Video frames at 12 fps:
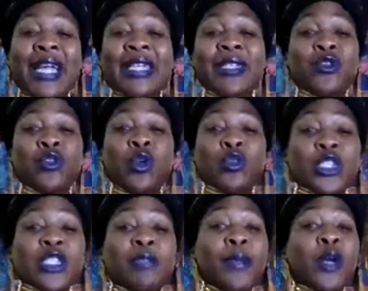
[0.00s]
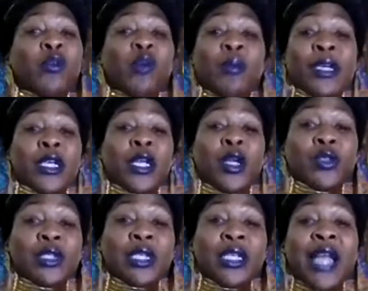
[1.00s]
say, just mirror me
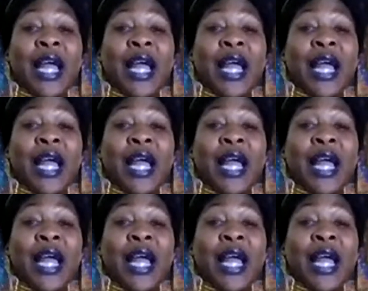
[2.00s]
closely.